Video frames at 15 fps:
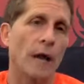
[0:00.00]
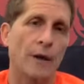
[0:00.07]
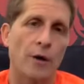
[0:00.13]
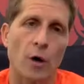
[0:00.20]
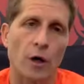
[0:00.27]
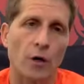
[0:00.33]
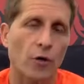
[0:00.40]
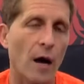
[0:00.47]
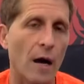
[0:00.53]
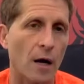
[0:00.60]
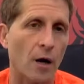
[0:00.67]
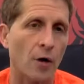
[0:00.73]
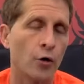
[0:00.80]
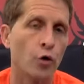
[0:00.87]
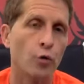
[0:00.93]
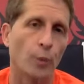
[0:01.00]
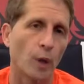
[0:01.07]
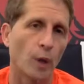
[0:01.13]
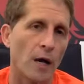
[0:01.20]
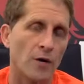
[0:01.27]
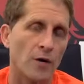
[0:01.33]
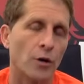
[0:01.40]
And I know our new
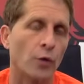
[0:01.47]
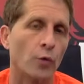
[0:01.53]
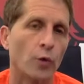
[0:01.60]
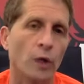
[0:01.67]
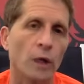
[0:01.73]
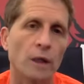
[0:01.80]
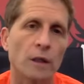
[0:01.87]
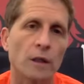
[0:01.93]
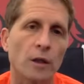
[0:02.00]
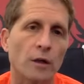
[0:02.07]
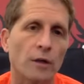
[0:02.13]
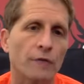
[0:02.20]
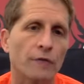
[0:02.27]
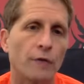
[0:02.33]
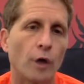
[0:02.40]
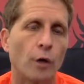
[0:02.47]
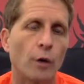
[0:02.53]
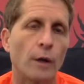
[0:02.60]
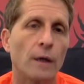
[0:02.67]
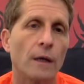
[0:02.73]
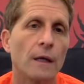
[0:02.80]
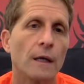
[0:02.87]
players are really looking
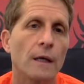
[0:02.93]
forward